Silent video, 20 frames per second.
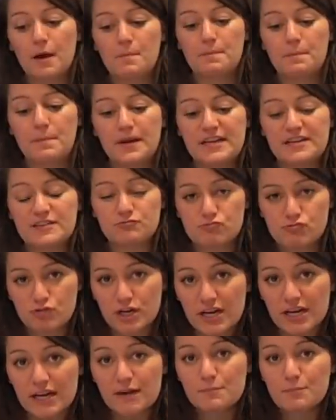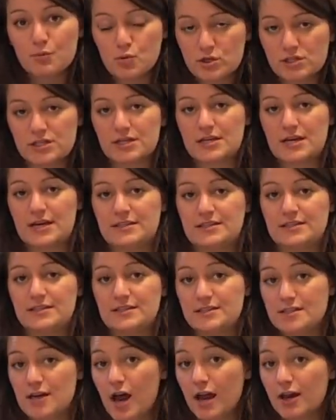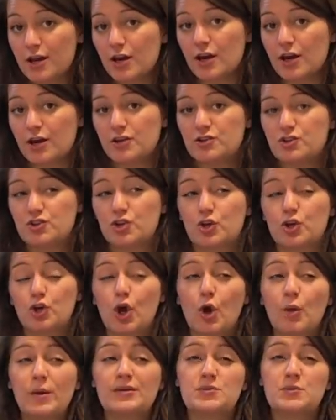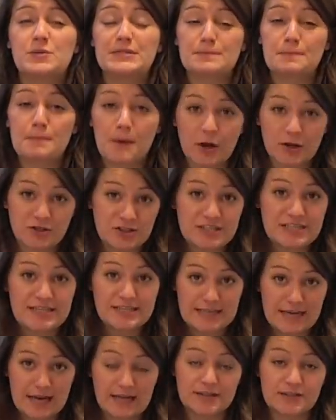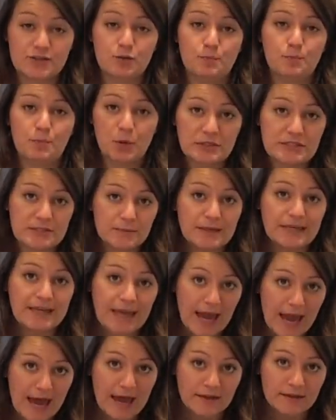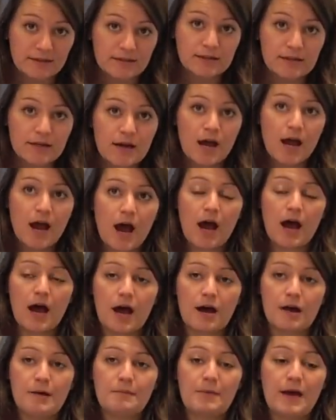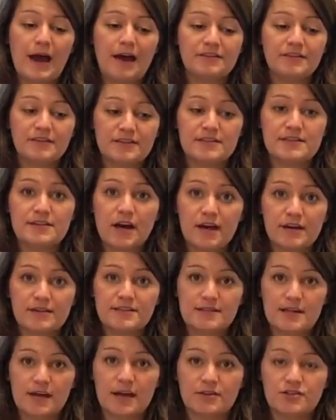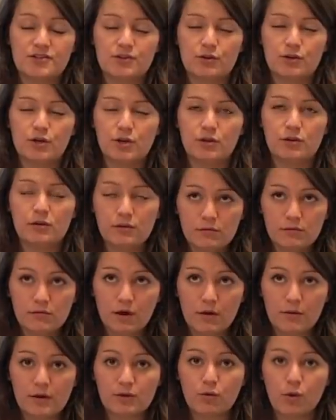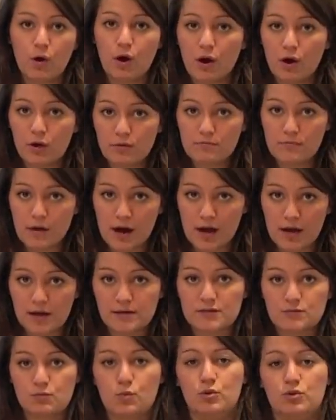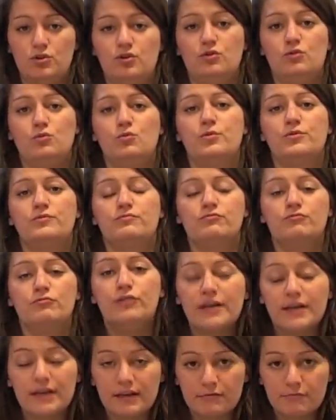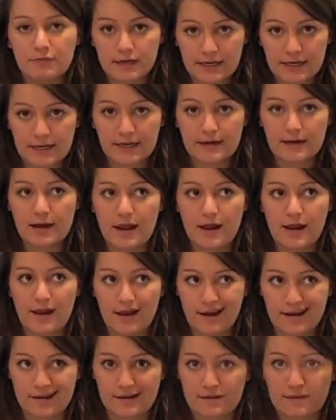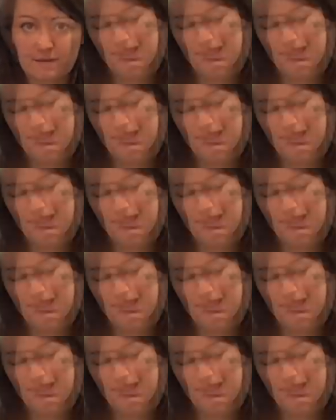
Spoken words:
But it's really important as a designer to go into as much detail as you possibly can at the design stage, so that you know in your own mind what you would really, really like.